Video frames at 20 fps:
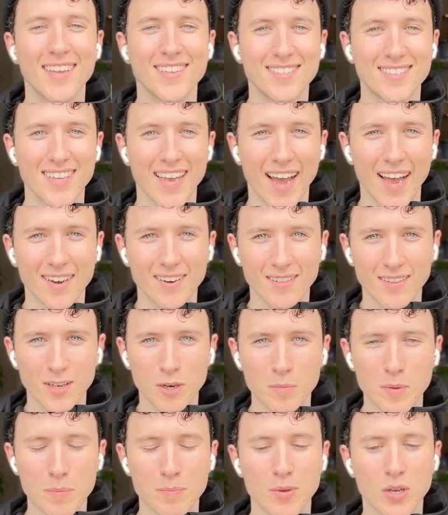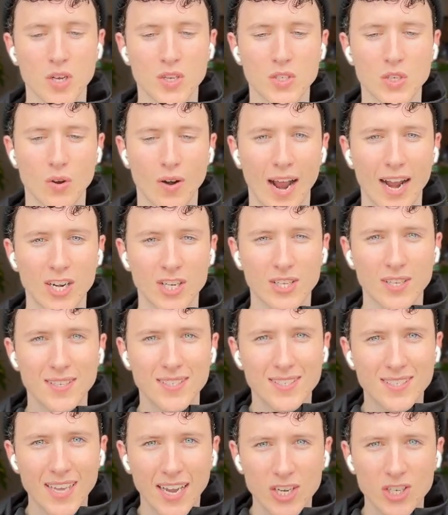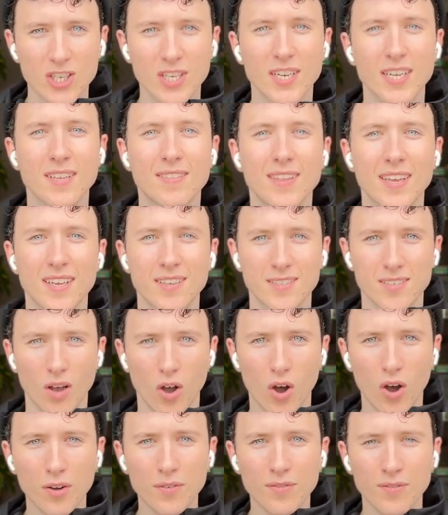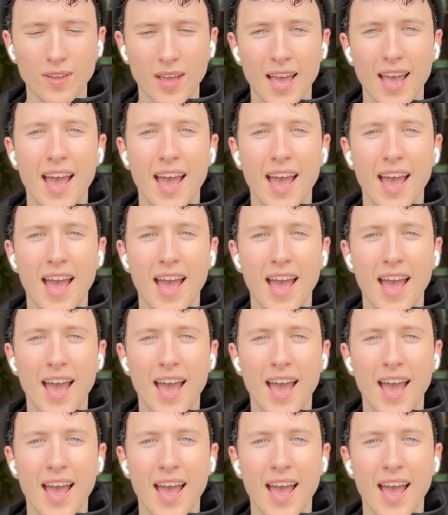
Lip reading: down a little bit because you're actually sectioning things off